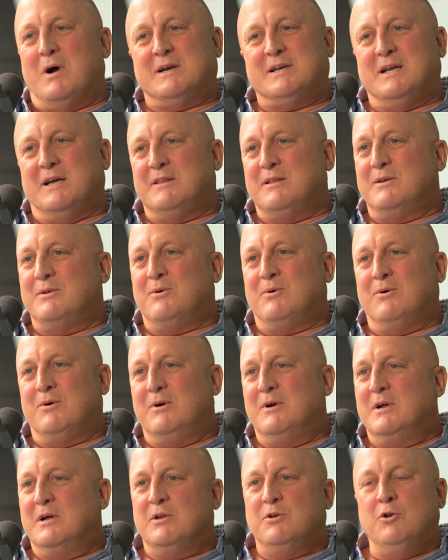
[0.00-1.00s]
walked out the
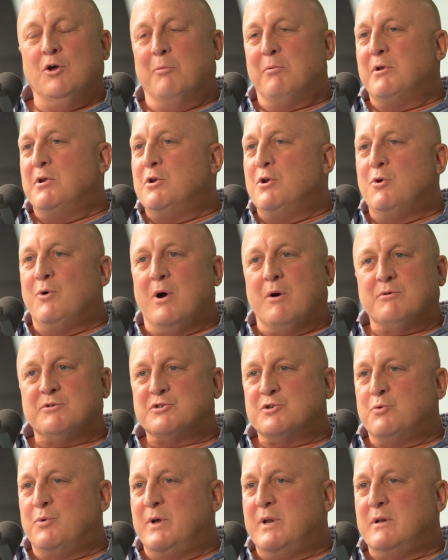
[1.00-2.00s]
door. Nobody knew I
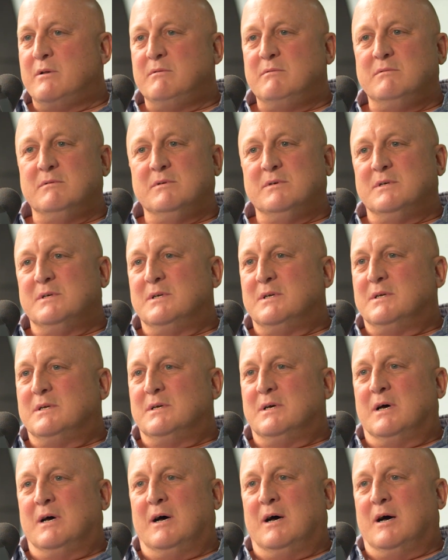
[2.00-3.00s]
was quitting.
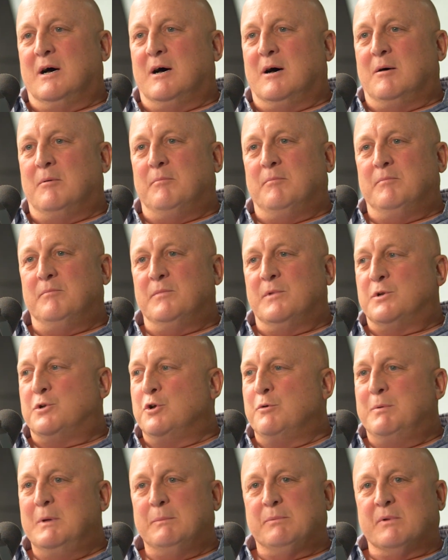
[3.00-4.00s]
The
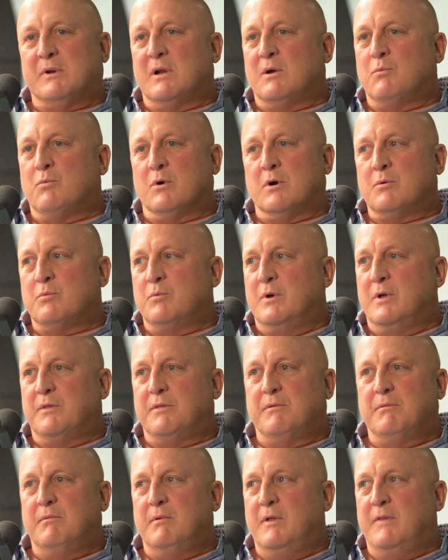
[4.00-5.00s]
2 people that I worked
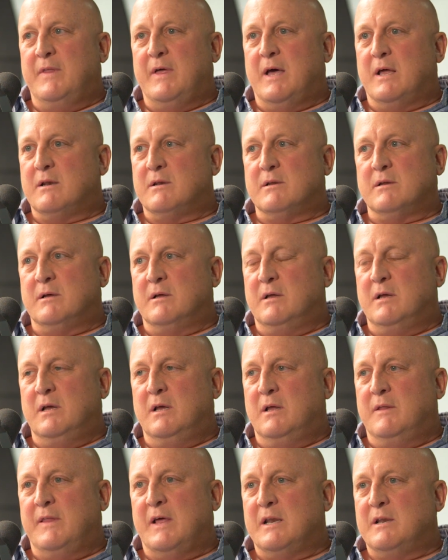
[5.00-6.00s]
with in
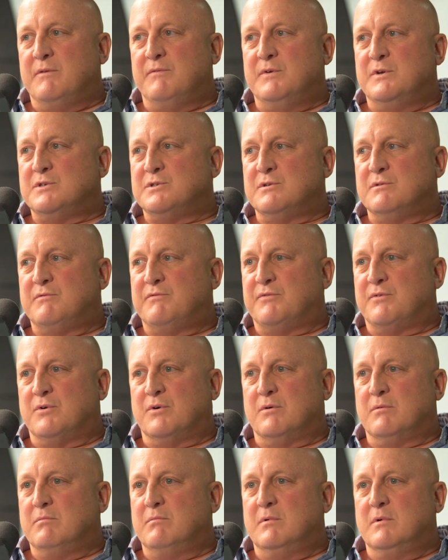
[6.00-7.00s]
that division
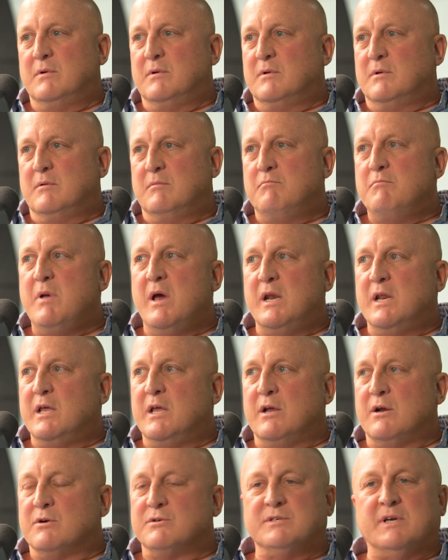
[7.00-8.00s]
for many
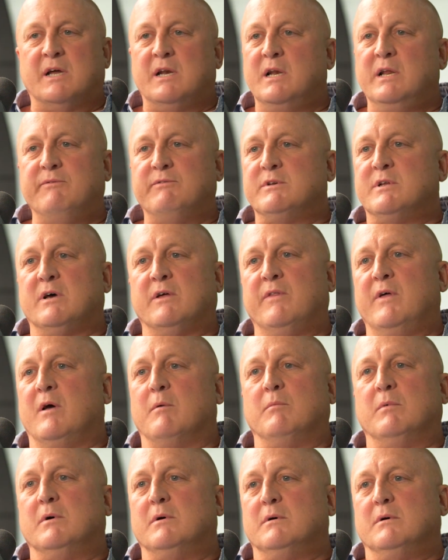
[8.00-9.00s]
years, I didn't even tell
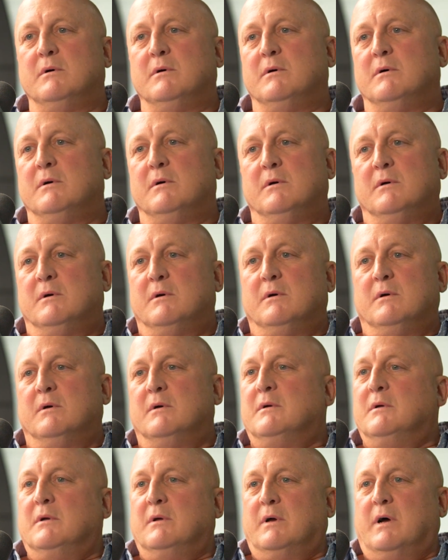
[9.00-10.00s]
them.
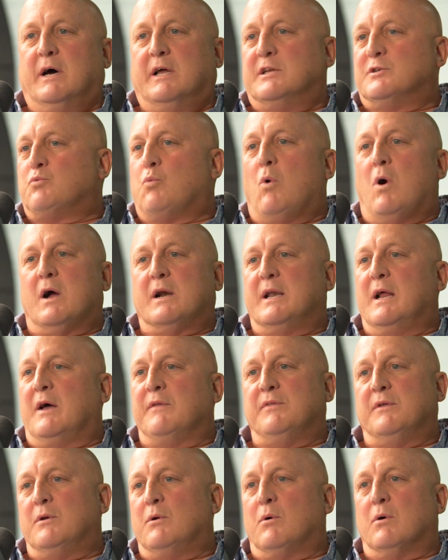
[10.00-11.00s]
I just walked
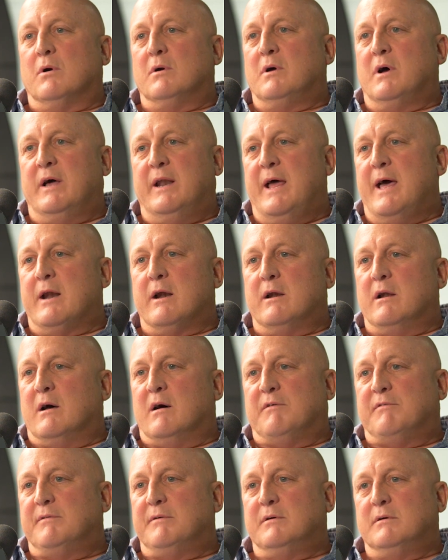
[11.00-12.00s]
out the door. I'd had
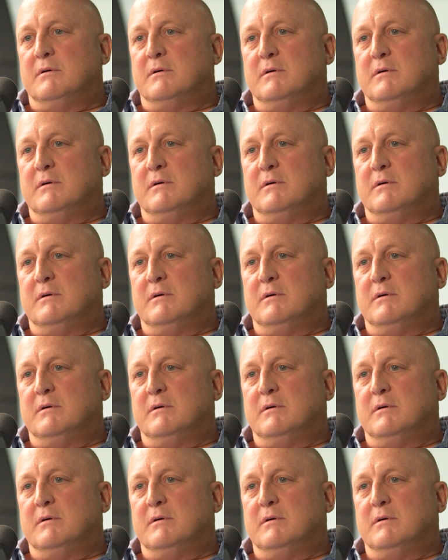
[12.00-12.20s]
enough.